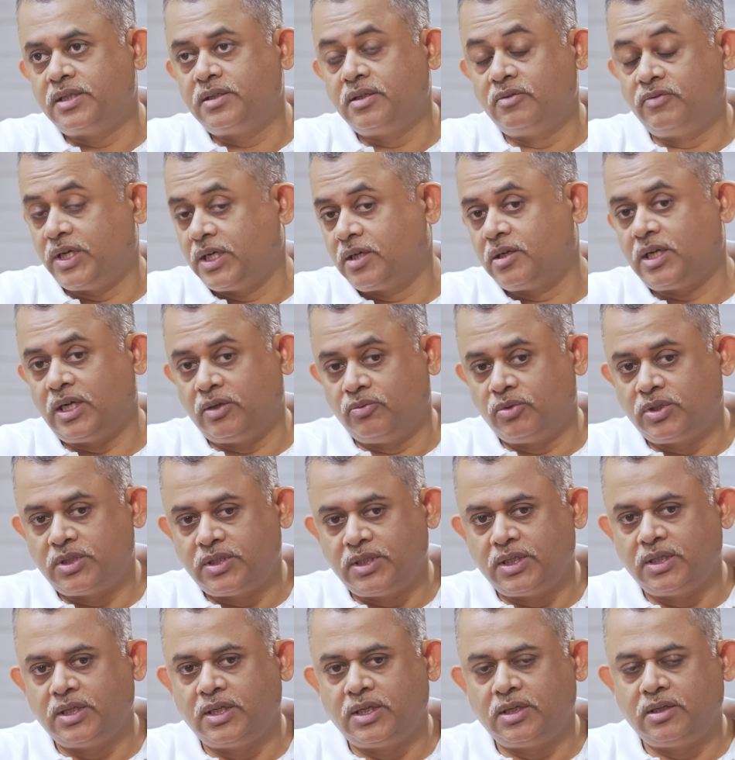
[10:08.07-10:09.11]
In fact, I would
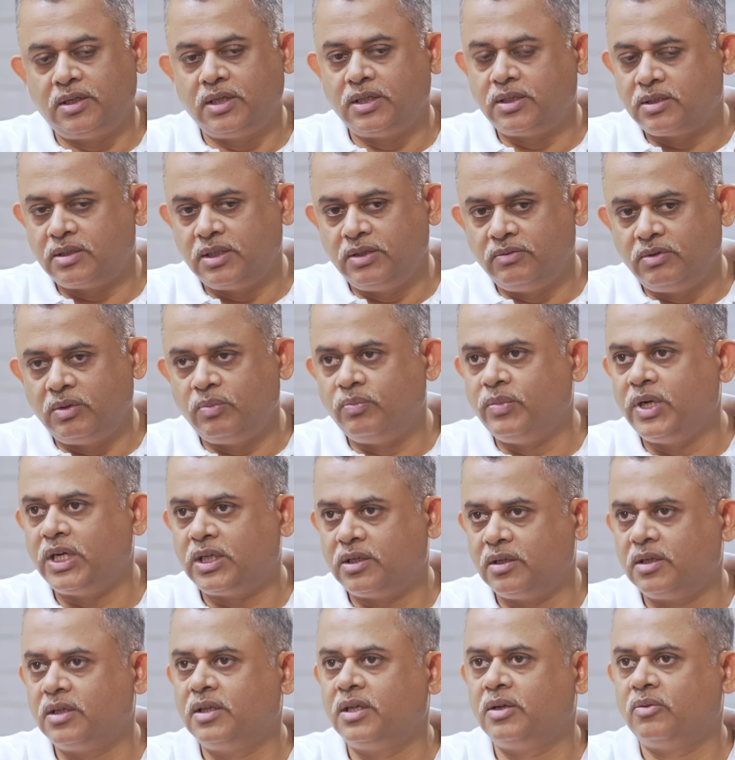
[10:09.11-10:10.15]
say that it's even
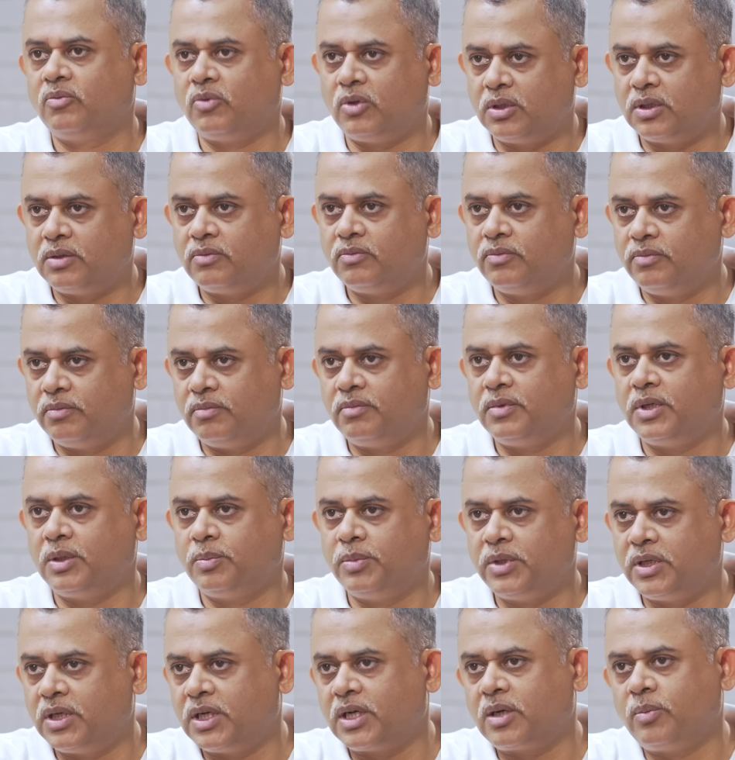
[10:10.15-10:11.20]
better than what had
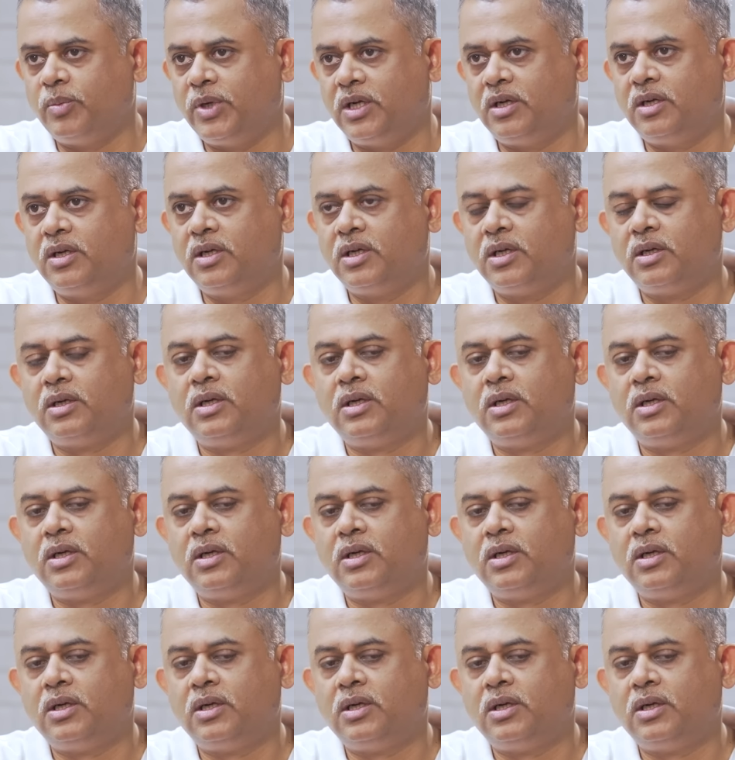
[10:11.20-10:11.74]
been recommended.